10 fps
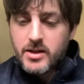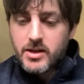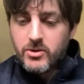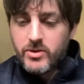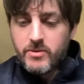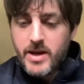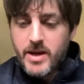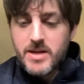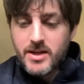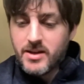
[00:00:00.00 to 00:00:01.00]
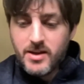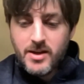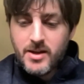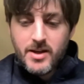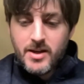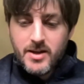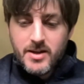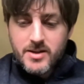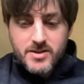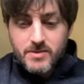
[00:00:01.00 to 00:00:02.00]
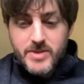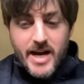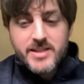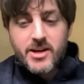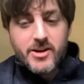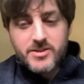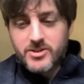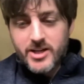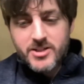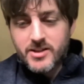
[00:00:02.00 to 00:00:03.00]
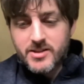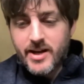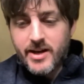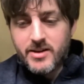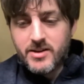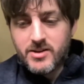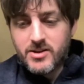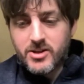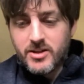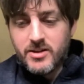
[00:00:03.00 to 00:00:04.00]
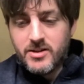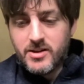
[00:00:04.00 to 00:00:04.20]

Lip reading: there may be some dietary suggestions that could